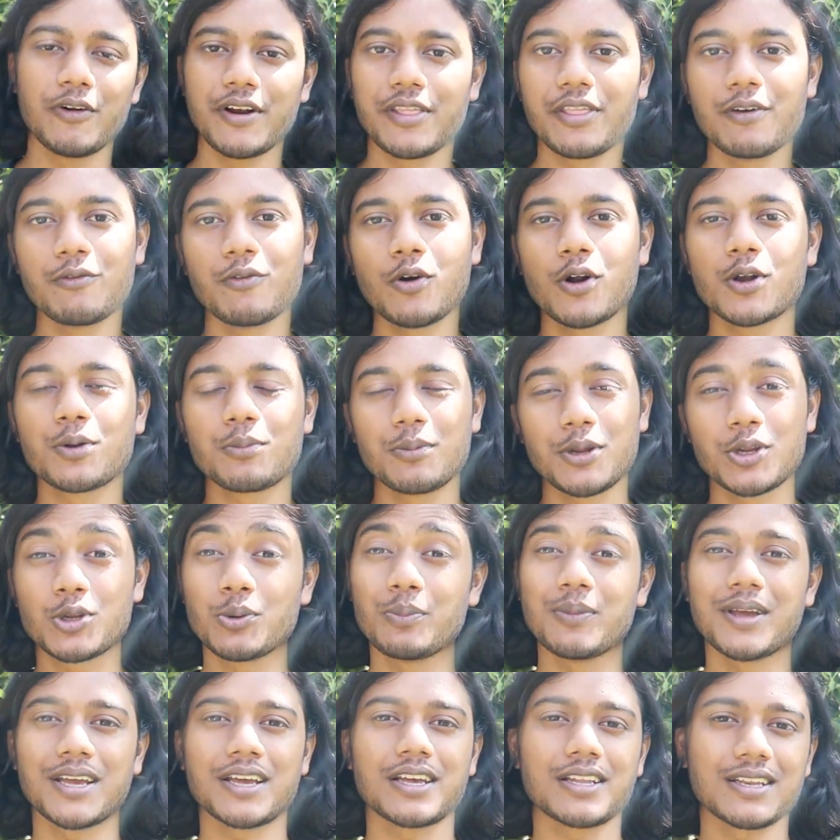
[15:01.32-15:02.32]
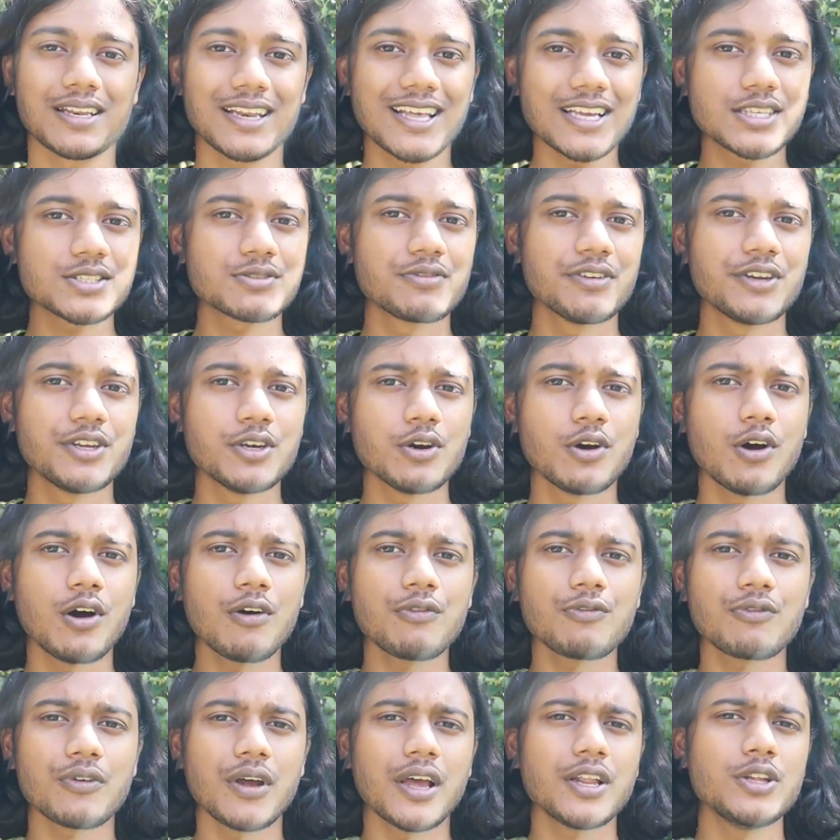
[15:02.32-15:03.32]
what they want me to make next video
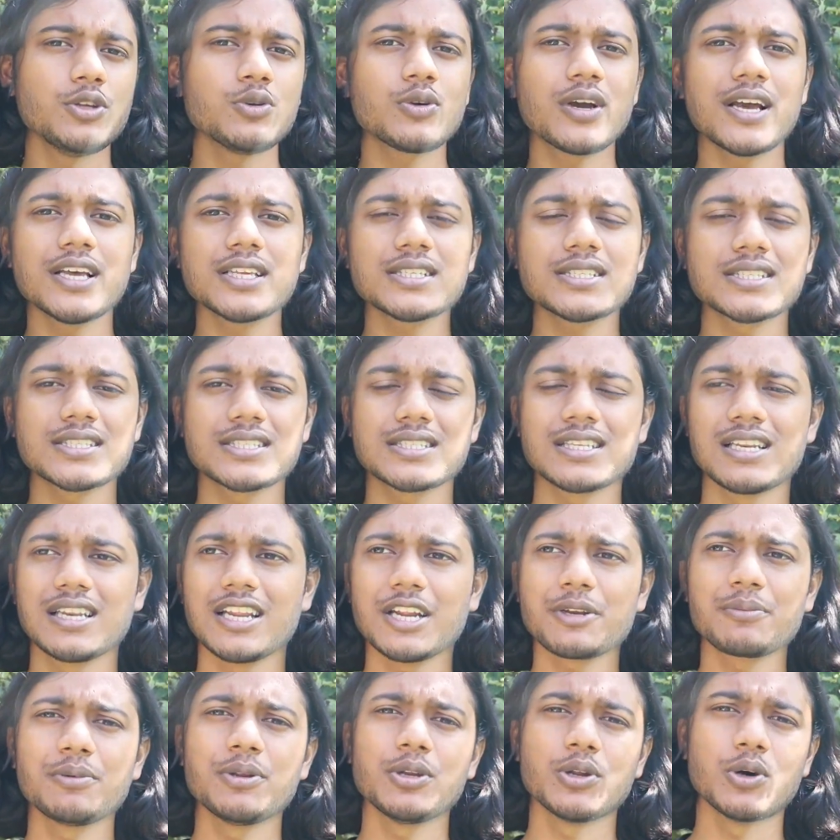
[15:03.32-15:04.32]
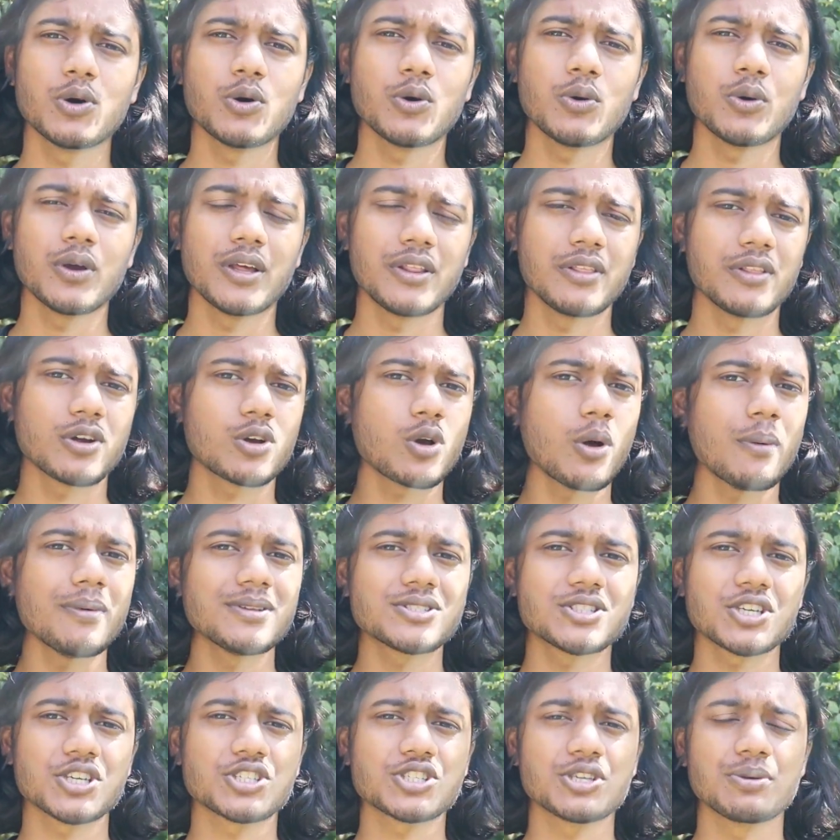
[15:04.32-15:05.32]
of, and you guys let me know in the
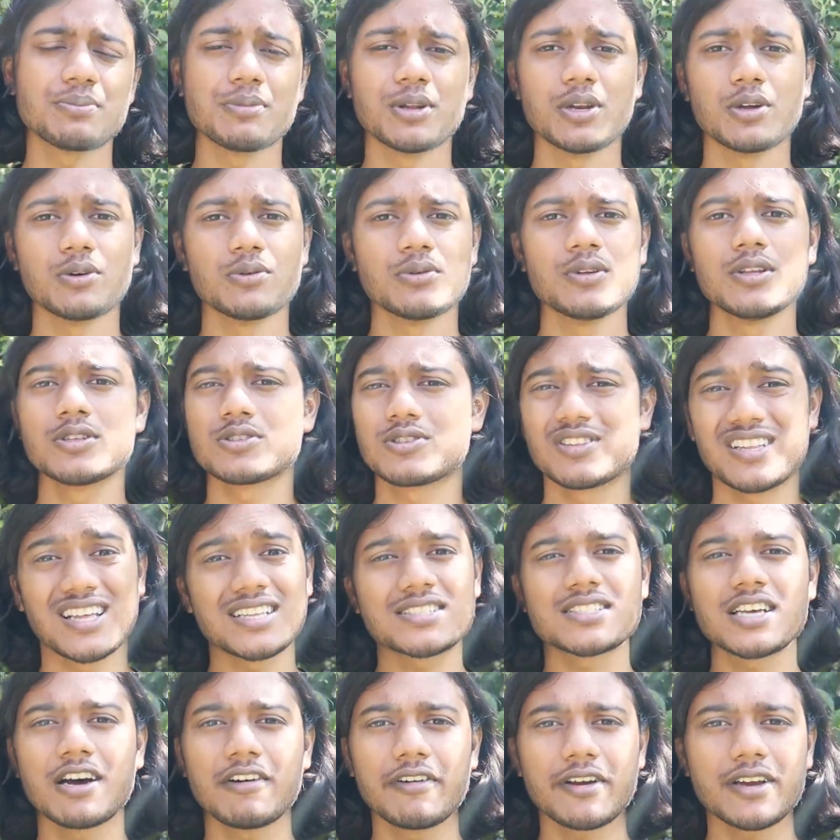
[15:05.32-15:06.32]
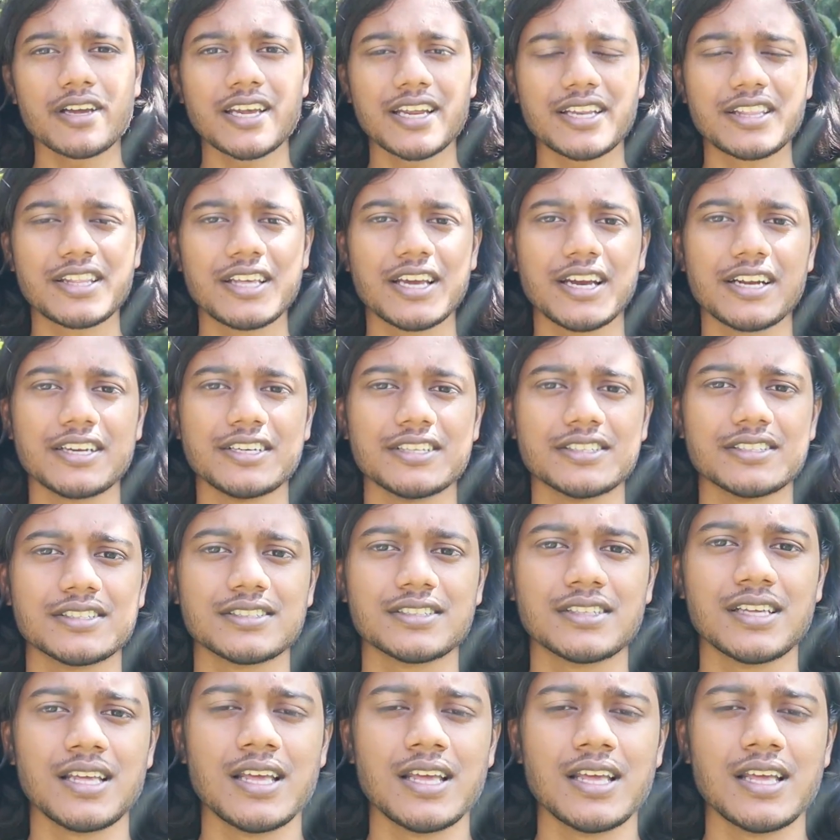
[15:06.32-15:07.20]
comment section below. So that's how I get the idea.